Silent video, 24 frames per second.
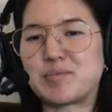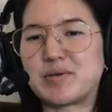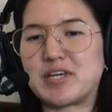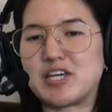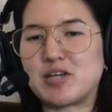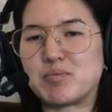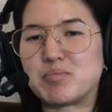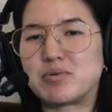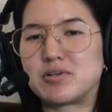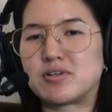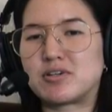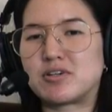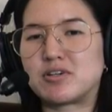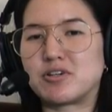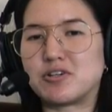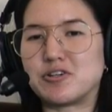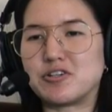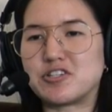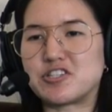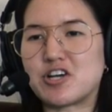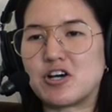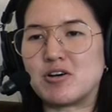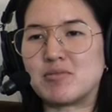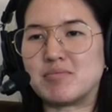of people
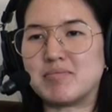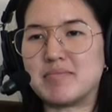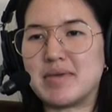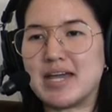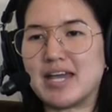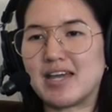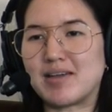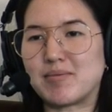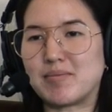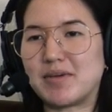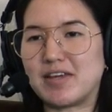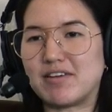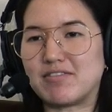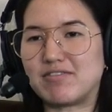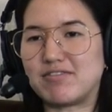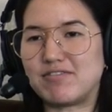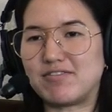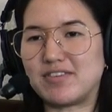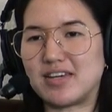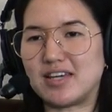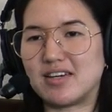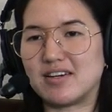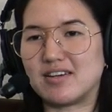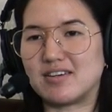who don't make me
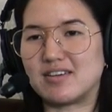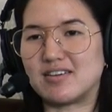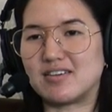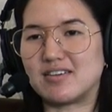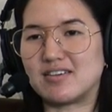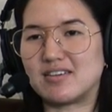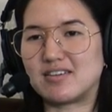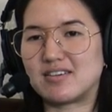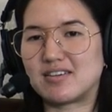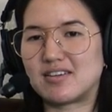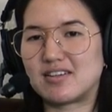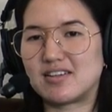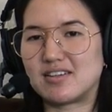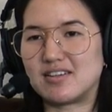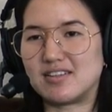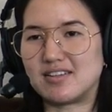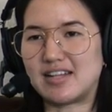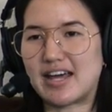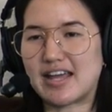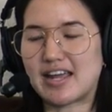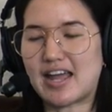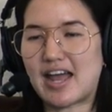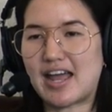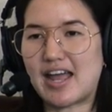feel
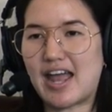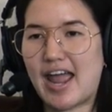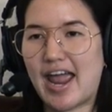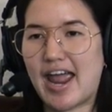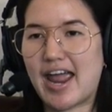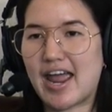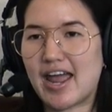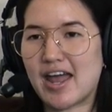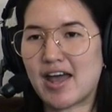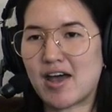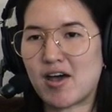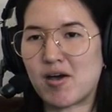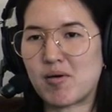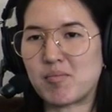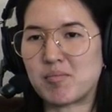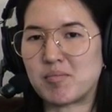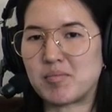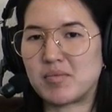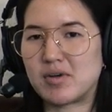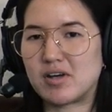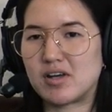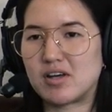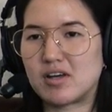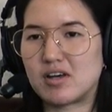like I
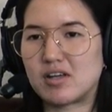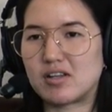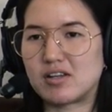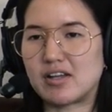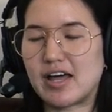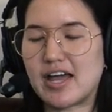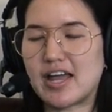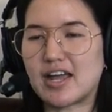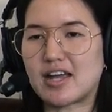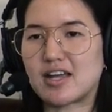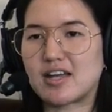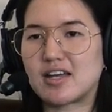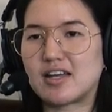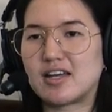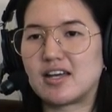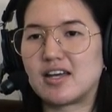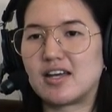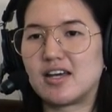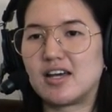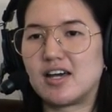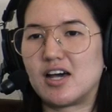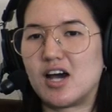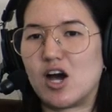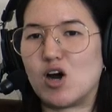am like
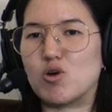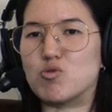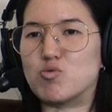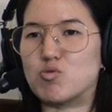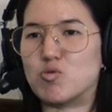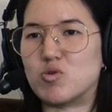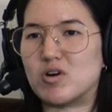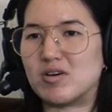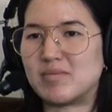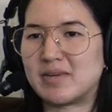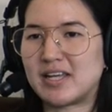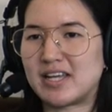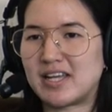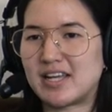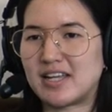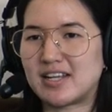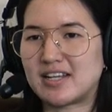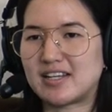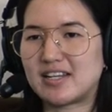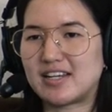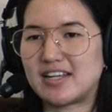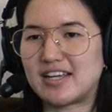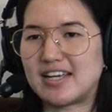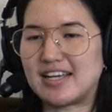a
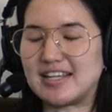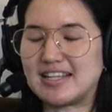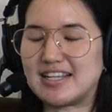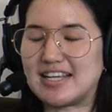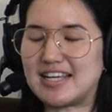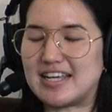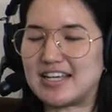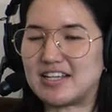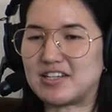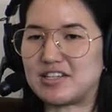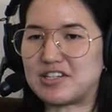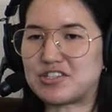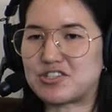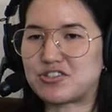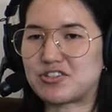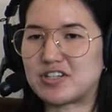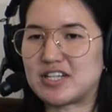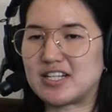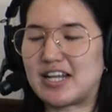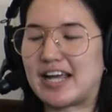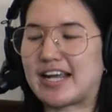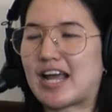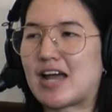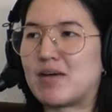woman in the
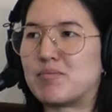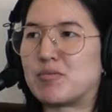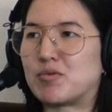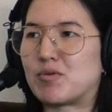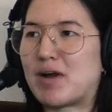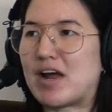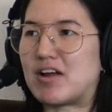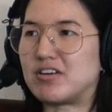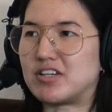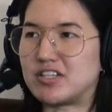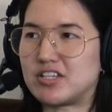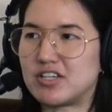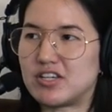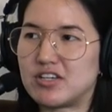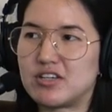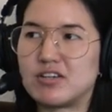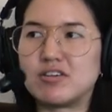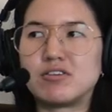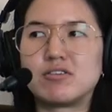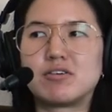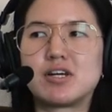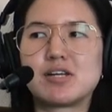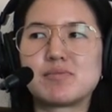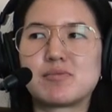industry. Like I'm around
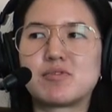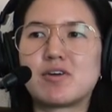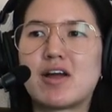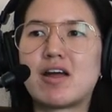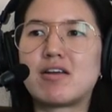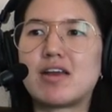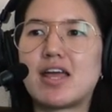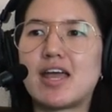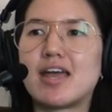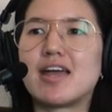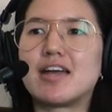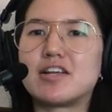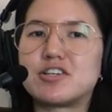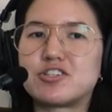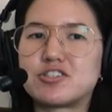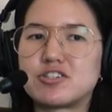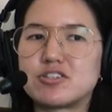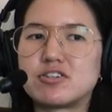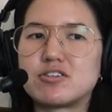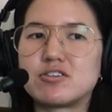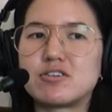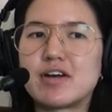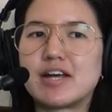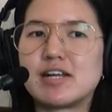you and I'm around
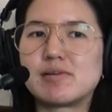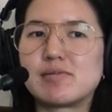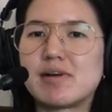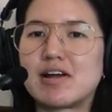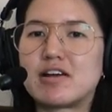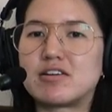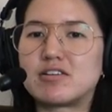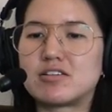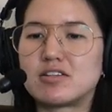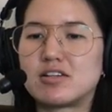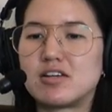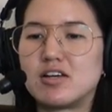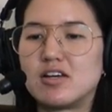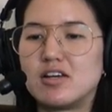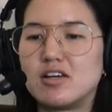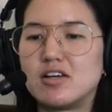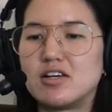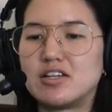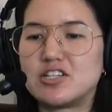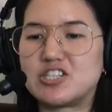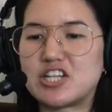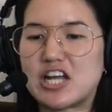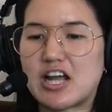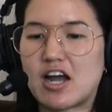Andrew and around
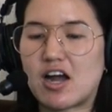JR